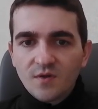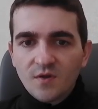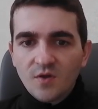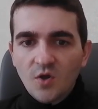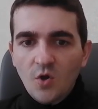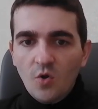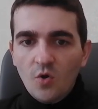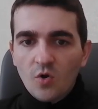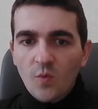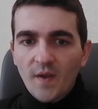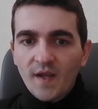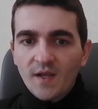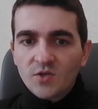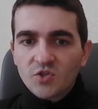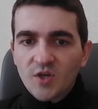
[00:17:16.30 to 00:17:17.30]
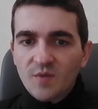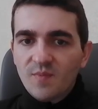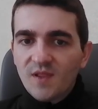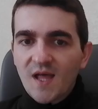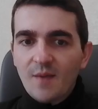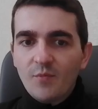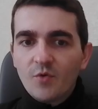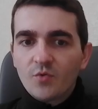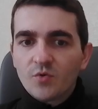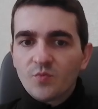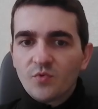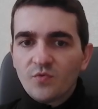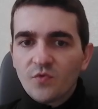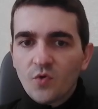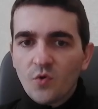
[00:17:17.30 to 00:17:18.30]
Or we can triple up. We could
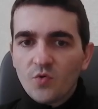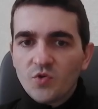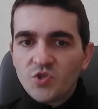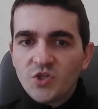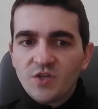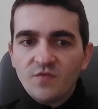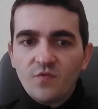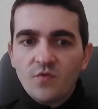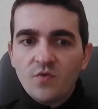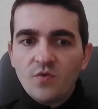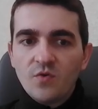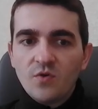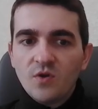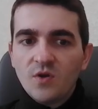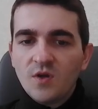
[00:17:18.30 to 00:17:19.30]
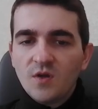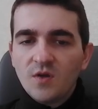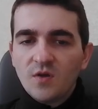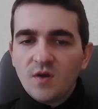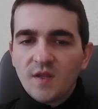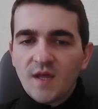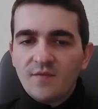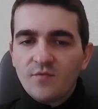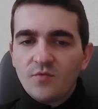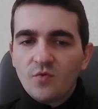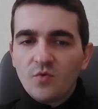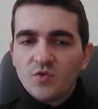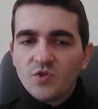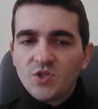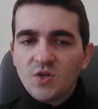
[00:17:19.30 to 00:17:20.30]
put the rook on g4, another rook
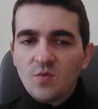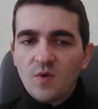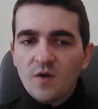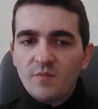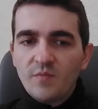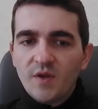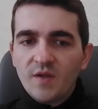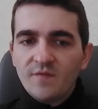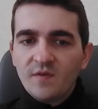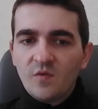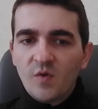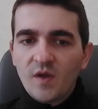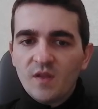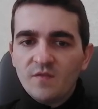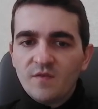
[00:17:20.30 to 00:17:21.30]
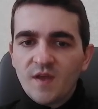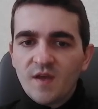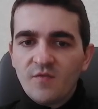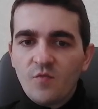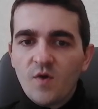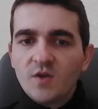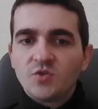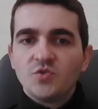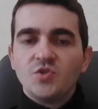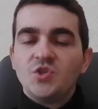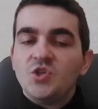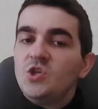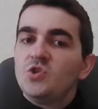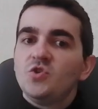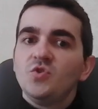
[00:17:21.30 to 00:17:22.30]
on g1, bring the queen, the f1 to
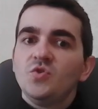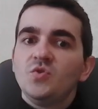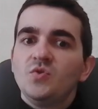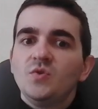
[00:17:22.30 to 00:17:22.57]
g2.